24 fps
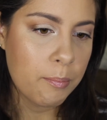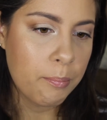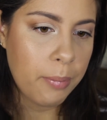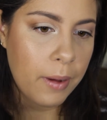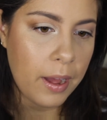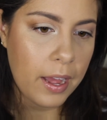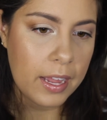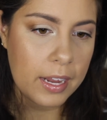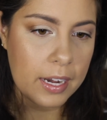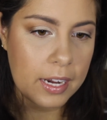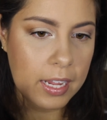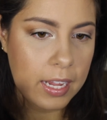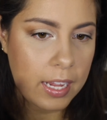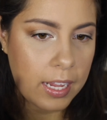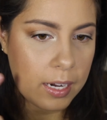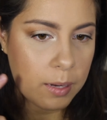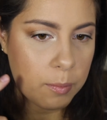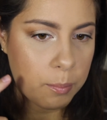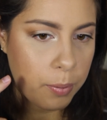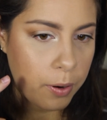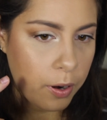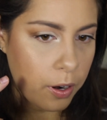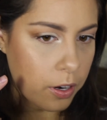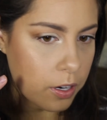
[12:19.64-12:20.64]
but
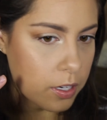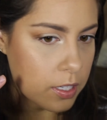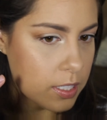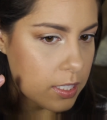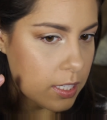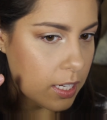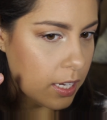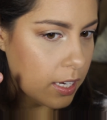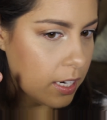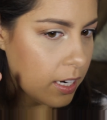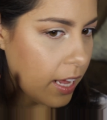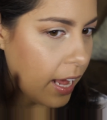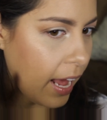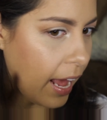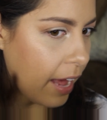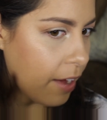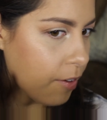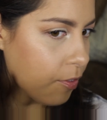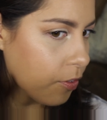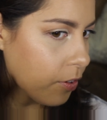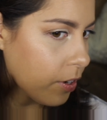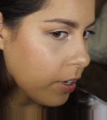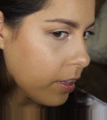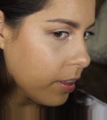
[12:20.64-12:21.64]
in person,
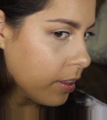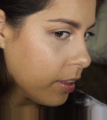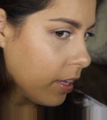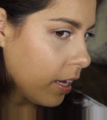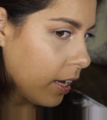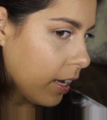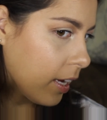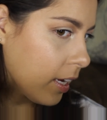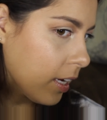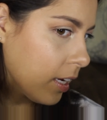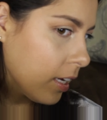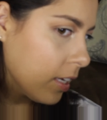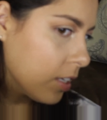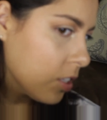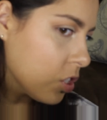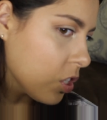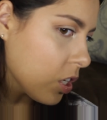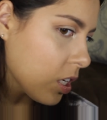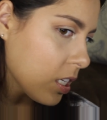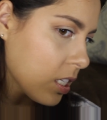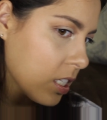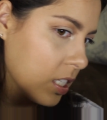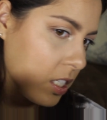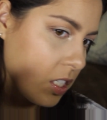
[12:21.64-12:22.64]
everything
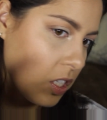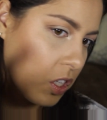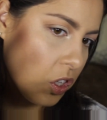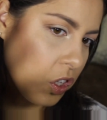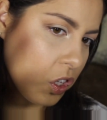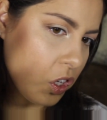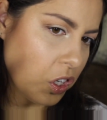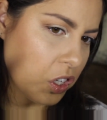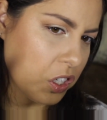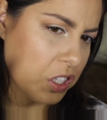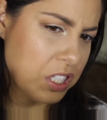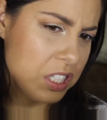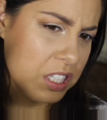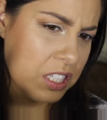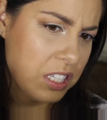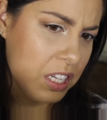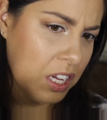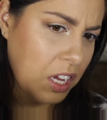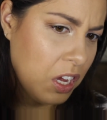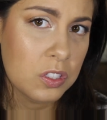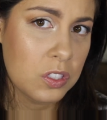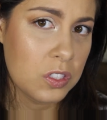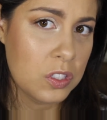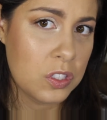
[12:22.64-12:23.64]
just
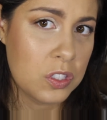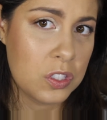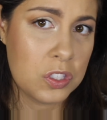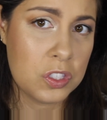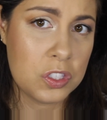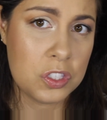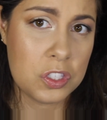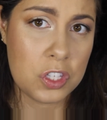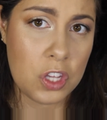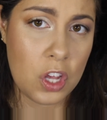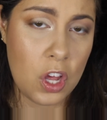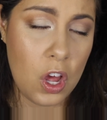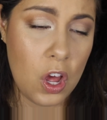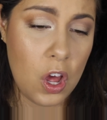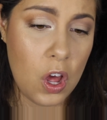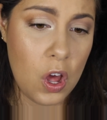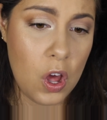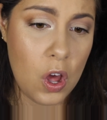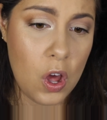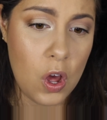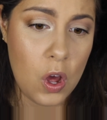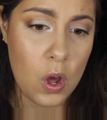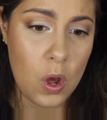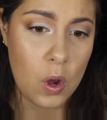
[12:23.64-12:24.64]
looks
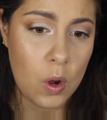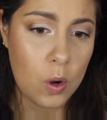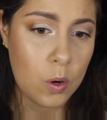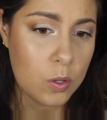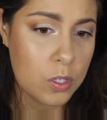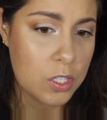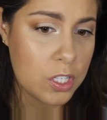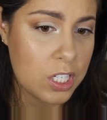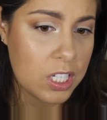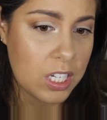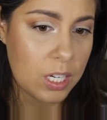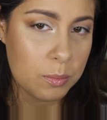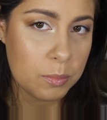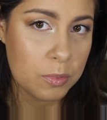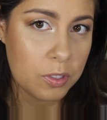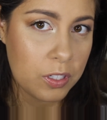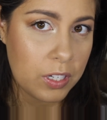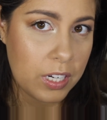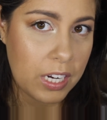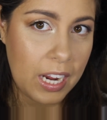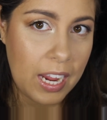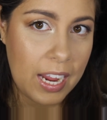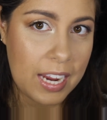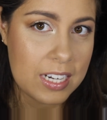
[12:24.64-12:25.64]
so
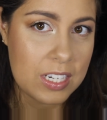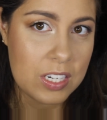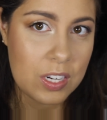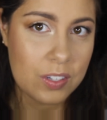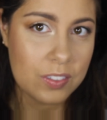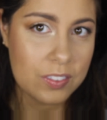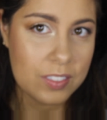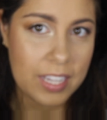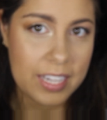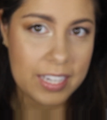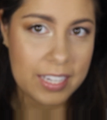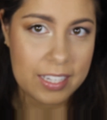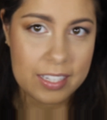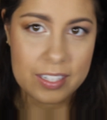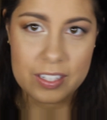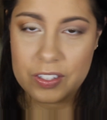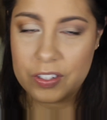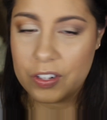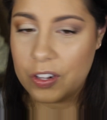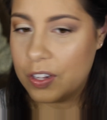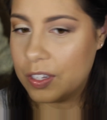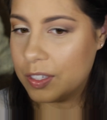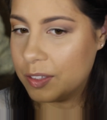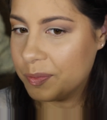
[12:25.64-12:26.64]
shimmery. I don't like it
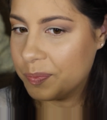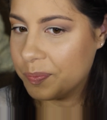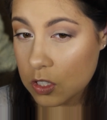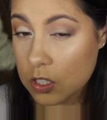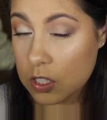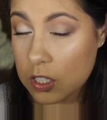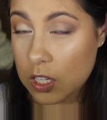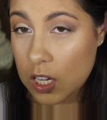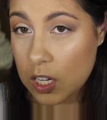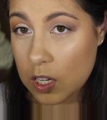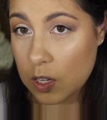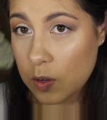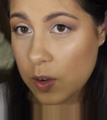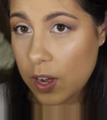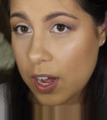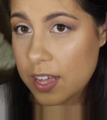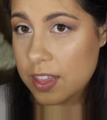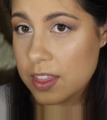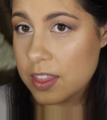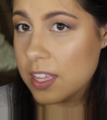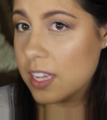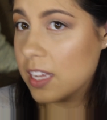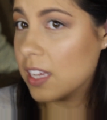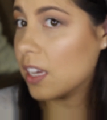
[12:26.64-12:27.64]
at all. So
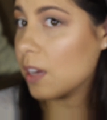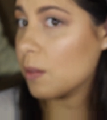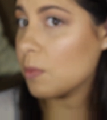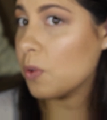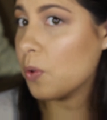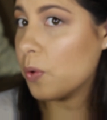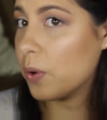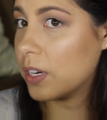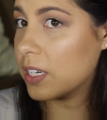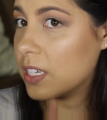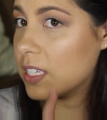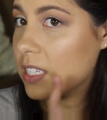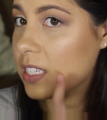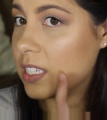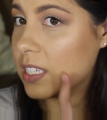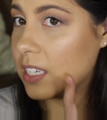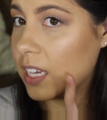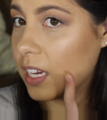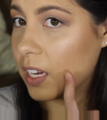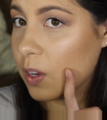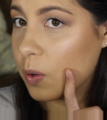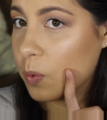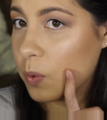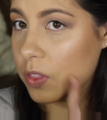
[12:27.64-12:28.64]
I think I'm going to
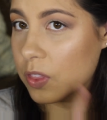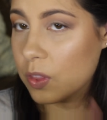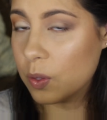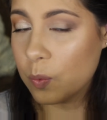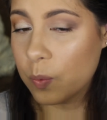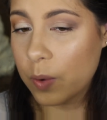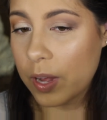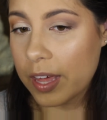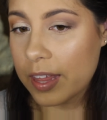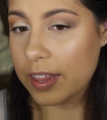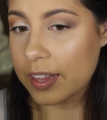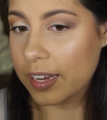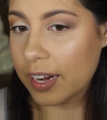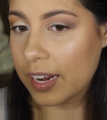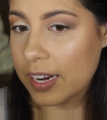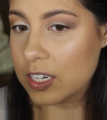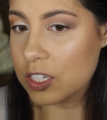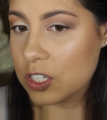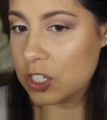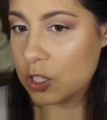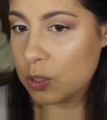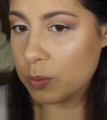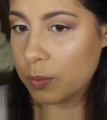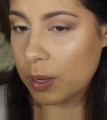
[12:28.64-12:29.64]
stick with the way that I
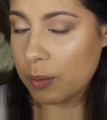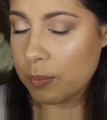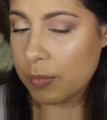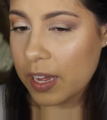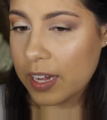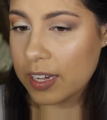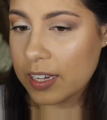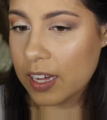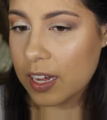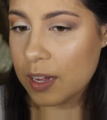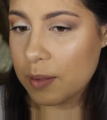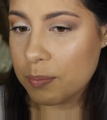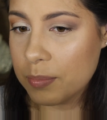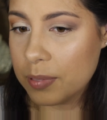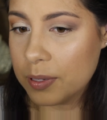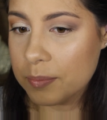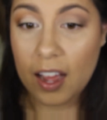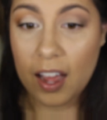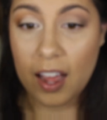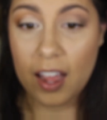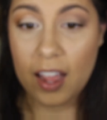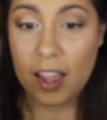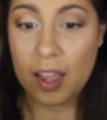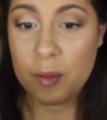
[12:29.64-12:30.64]
do my makeup.
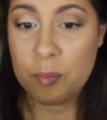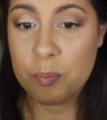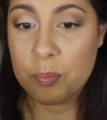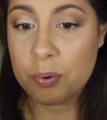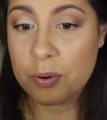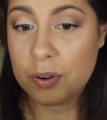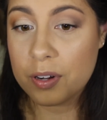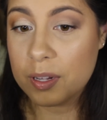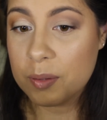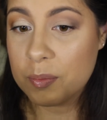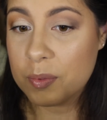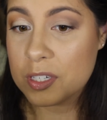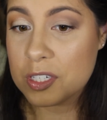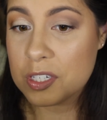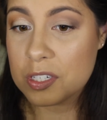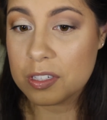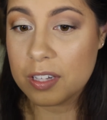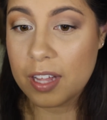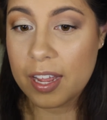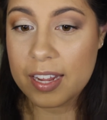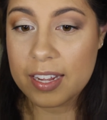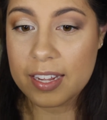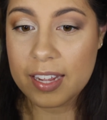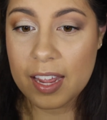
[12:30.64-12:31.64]
I pretty much
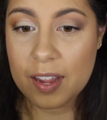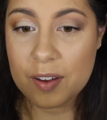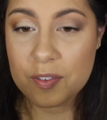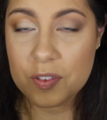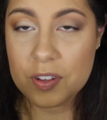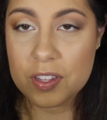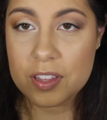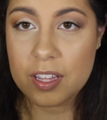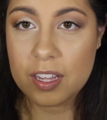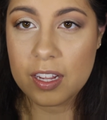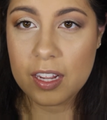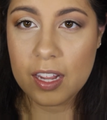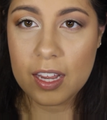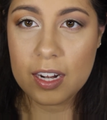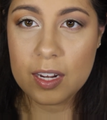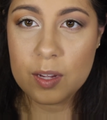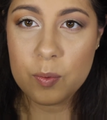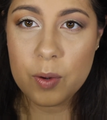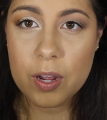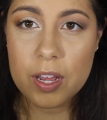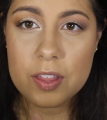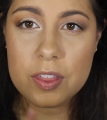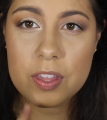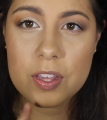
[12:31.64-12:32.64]
like everything
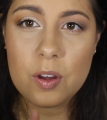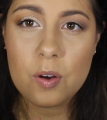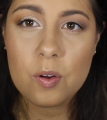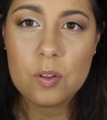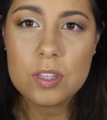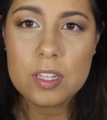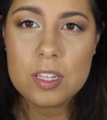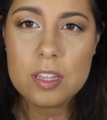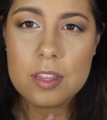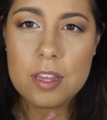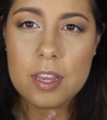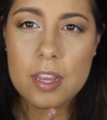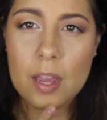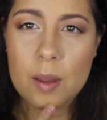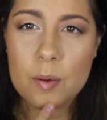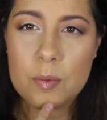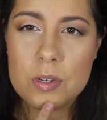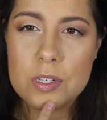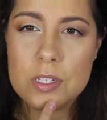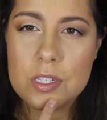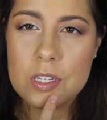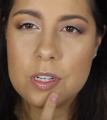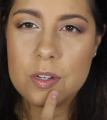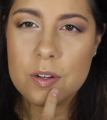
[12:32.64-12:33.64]
anyway. The only thing I
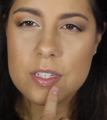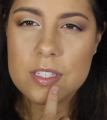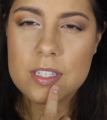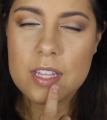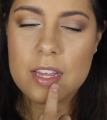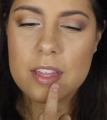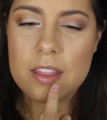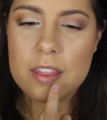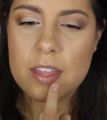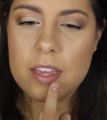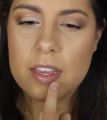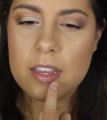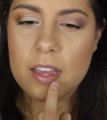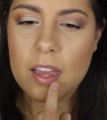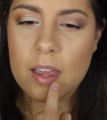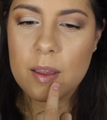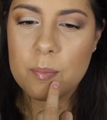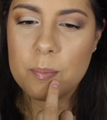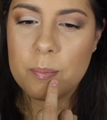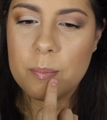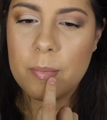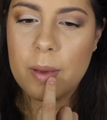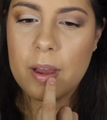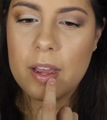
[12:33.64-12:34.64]
would do is I think
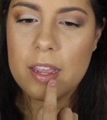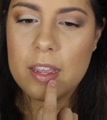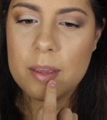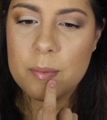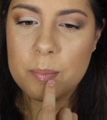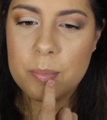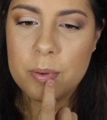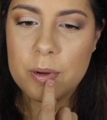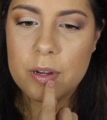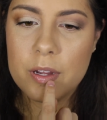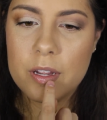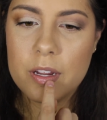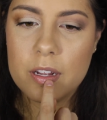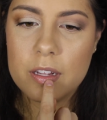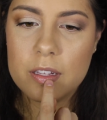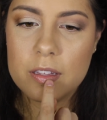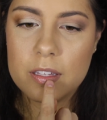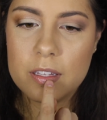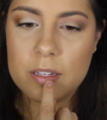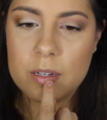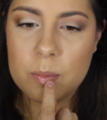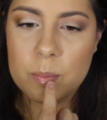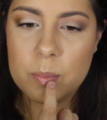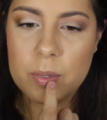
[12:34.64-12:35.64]
I might put a
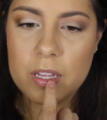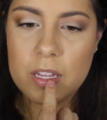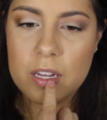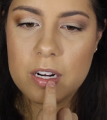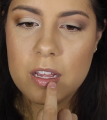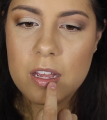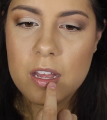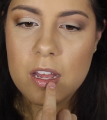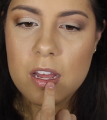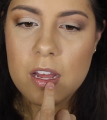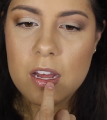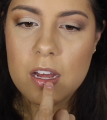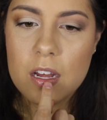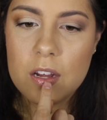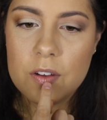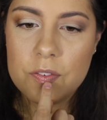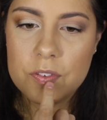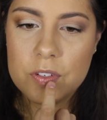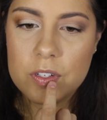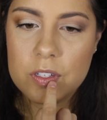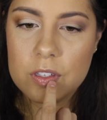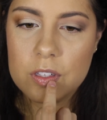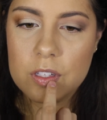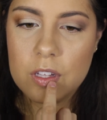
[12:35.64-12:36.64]
little bit
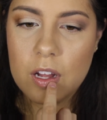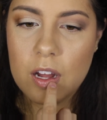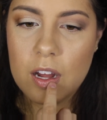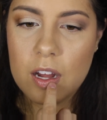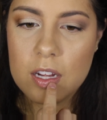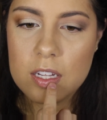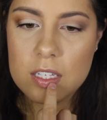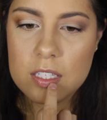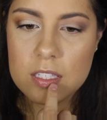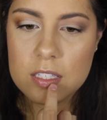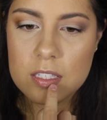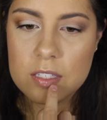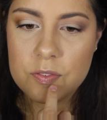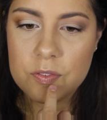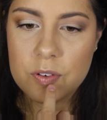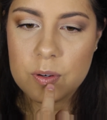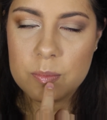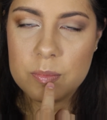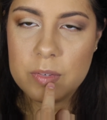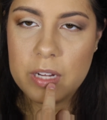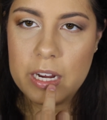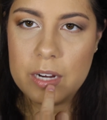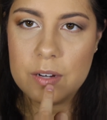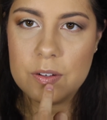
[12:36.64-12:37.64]
of gloss
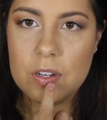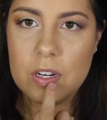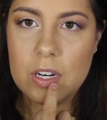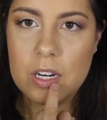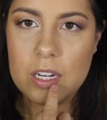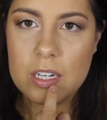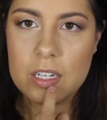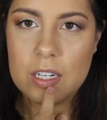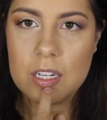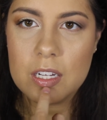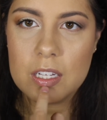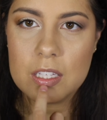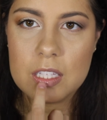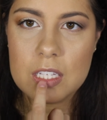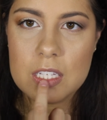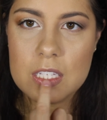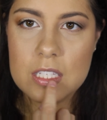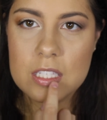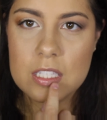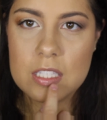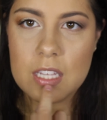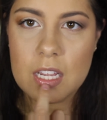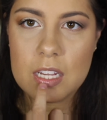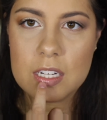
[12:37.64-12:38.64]
from now on the
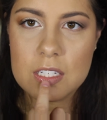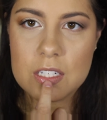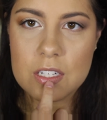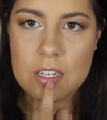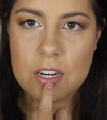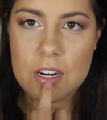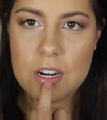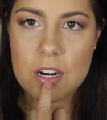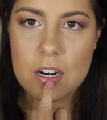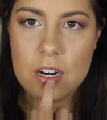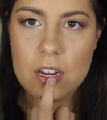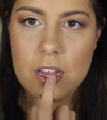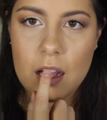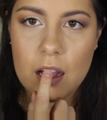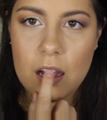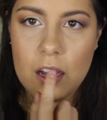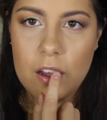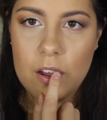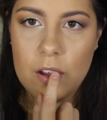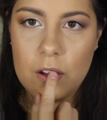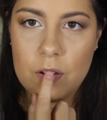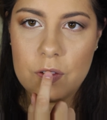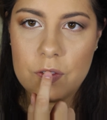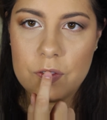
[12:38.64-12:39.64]
center
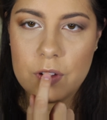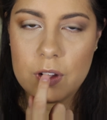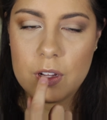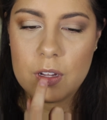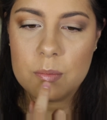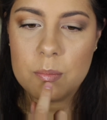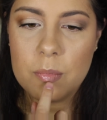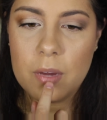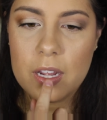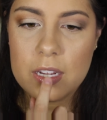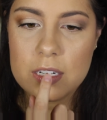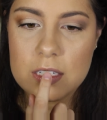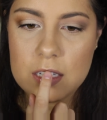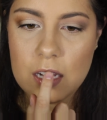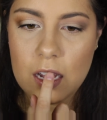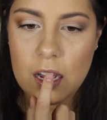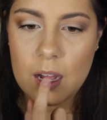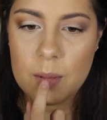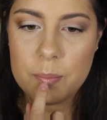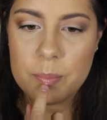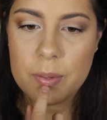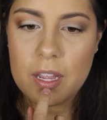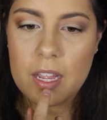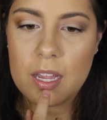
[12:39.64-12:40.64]
of my
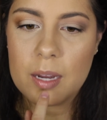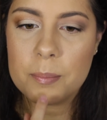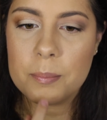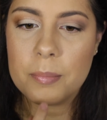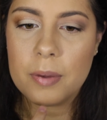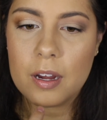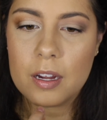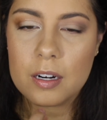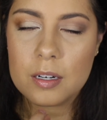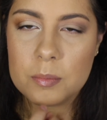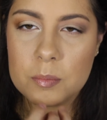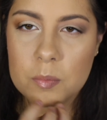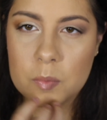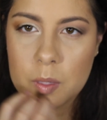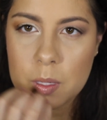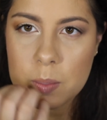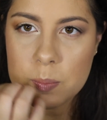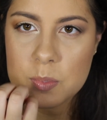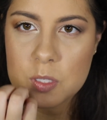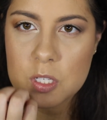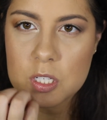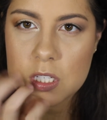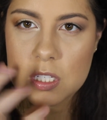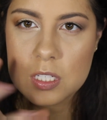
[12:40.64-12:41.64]
top and bottom
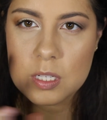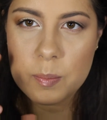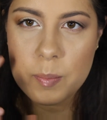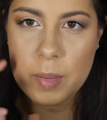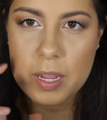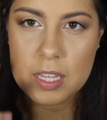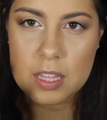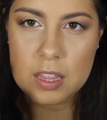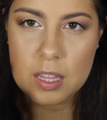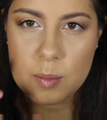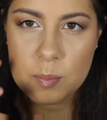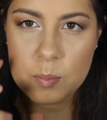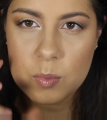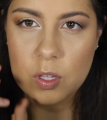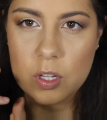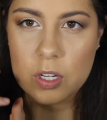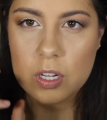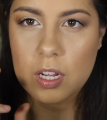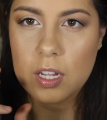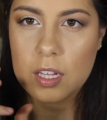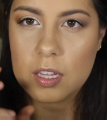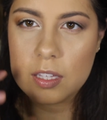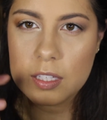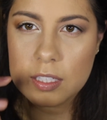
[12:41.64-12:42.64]
lip, just to make them
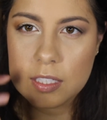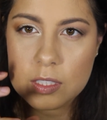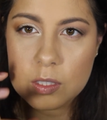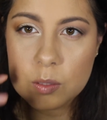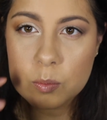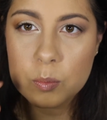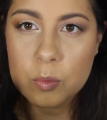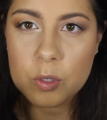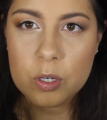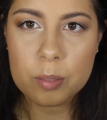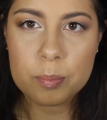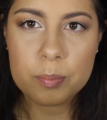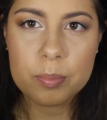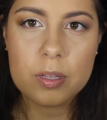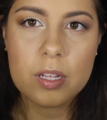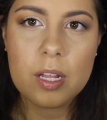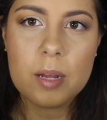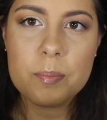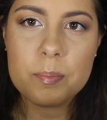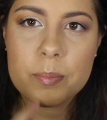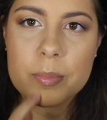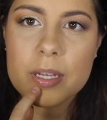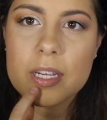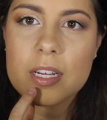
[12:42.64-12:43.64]
look a little more
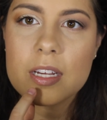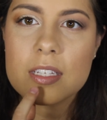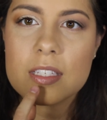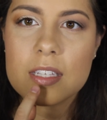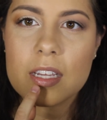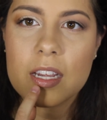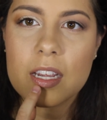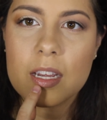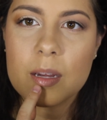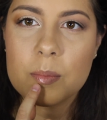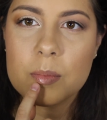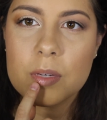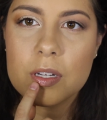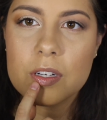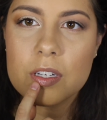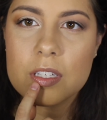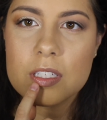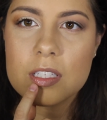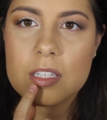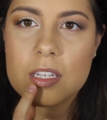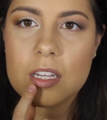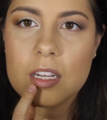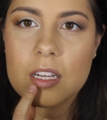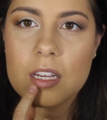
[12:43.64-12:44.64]
plump, because I am
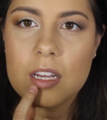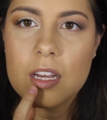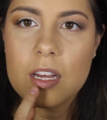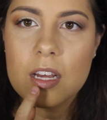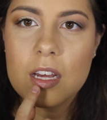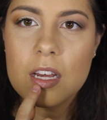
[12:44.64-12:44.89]
noticing